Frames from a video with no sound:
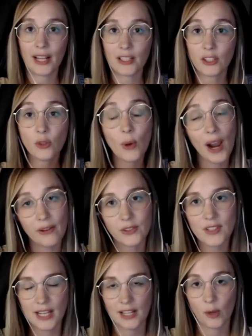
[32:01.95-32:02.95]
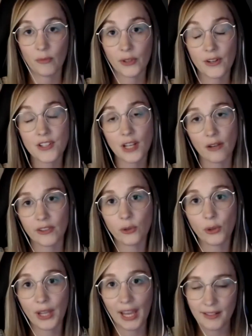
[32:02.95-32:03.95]
you have to stand up for yourself, and
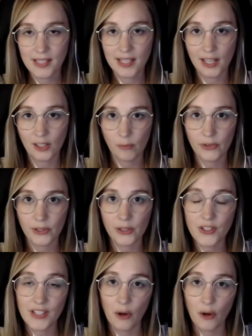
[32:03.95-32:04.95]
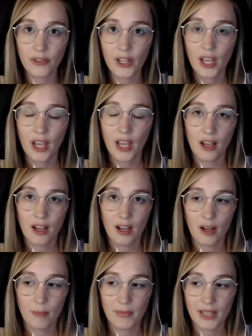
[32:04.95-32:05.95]
you can stand up for yourself
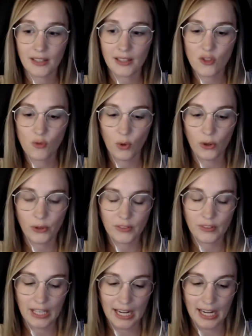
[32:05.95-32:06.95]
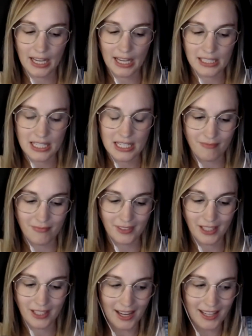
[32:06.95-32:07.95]
in this world. And
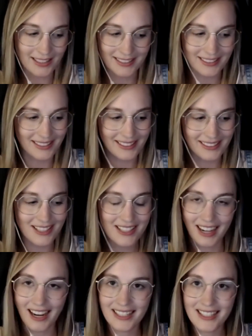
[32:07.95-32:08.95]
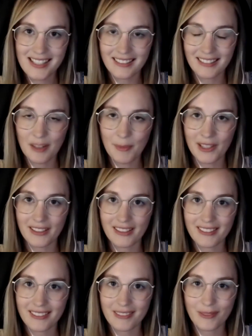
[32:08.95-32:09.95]
the sky is the limit
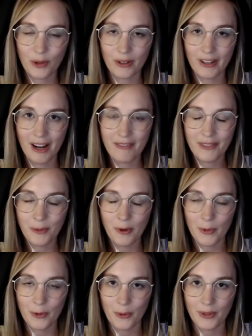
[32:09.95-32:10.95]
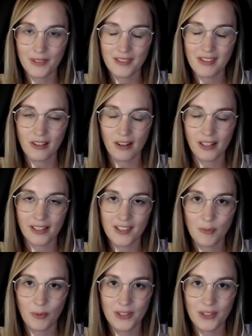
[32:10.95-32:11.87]
for every woman who wants to start in esports.